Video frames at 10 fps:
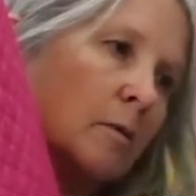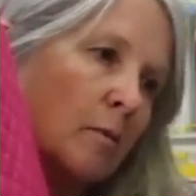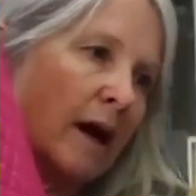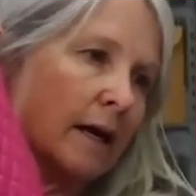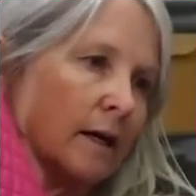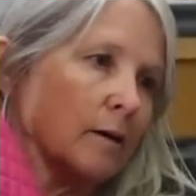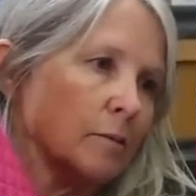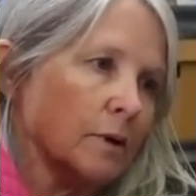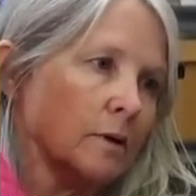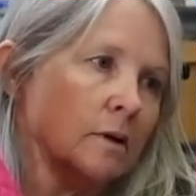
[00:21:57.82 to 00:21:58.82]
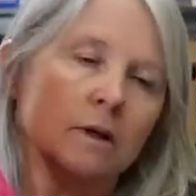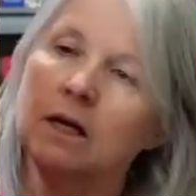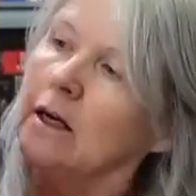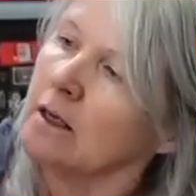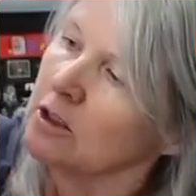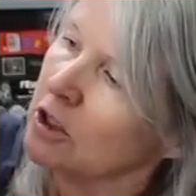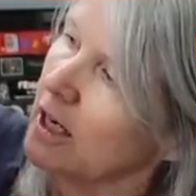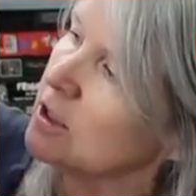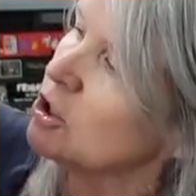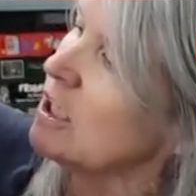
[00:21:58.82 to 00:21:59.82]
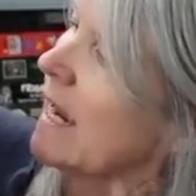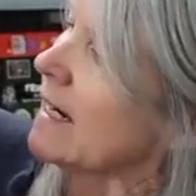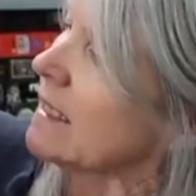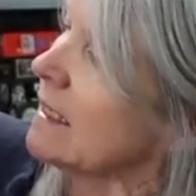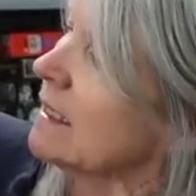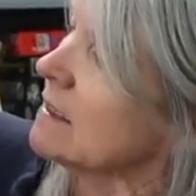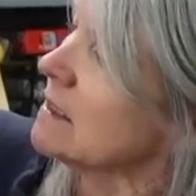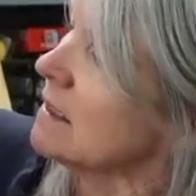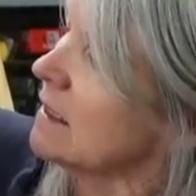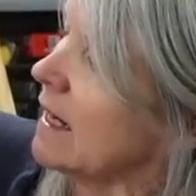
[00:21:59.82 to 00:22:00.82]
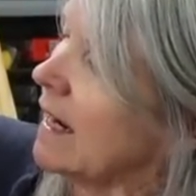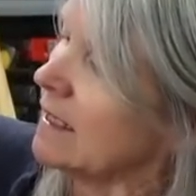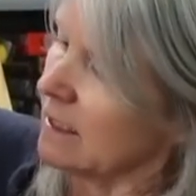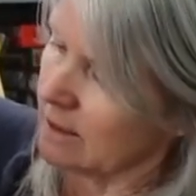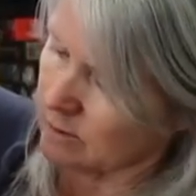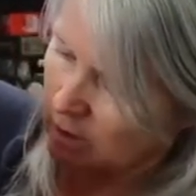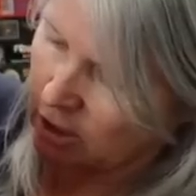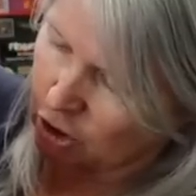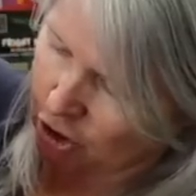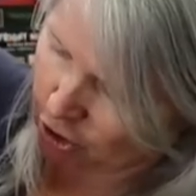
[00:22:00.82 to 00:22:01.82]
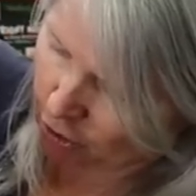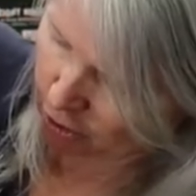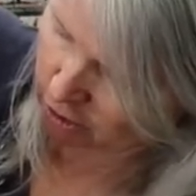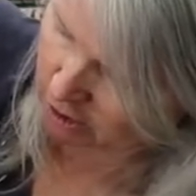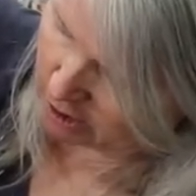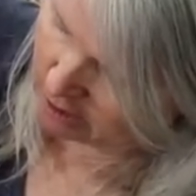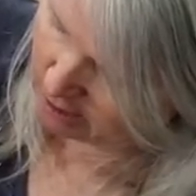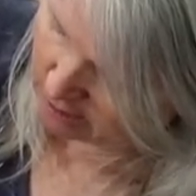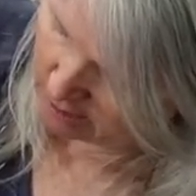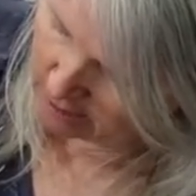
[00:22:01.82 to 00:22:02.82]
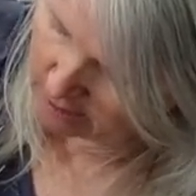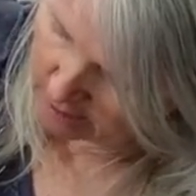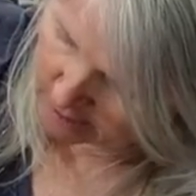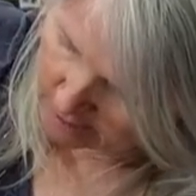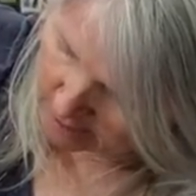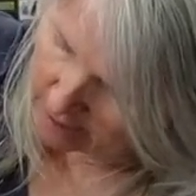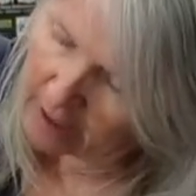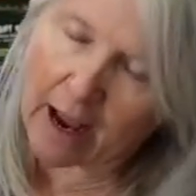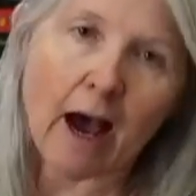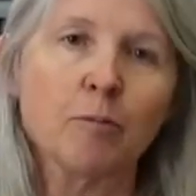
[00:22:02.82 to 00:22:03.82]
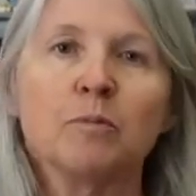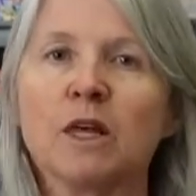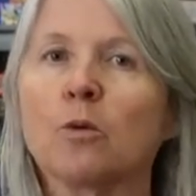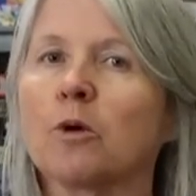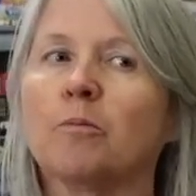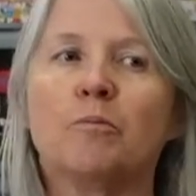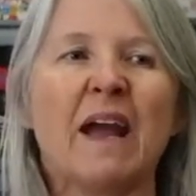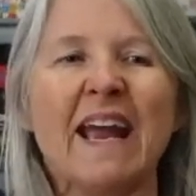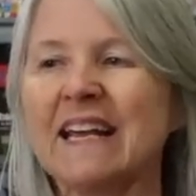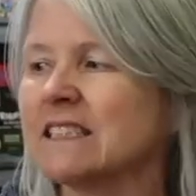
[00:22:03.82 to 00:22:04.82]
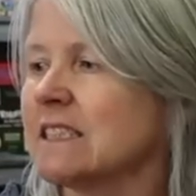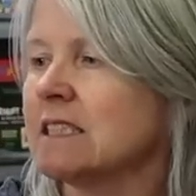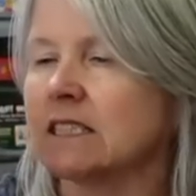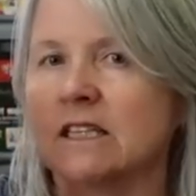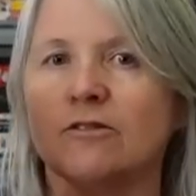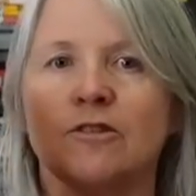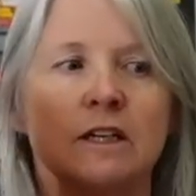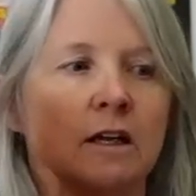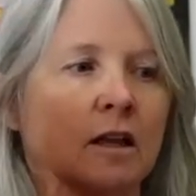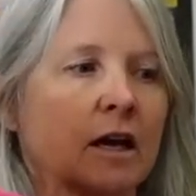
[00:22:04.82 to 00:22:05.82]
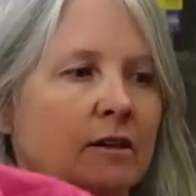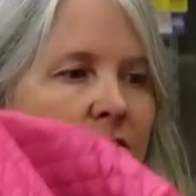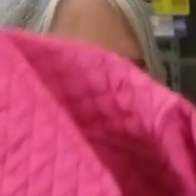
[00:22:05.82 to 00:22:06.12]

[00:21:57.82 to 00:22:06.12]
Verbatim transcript: Let me back up. A jacket and a, a shirt. I, there were pants and stuff in a lot of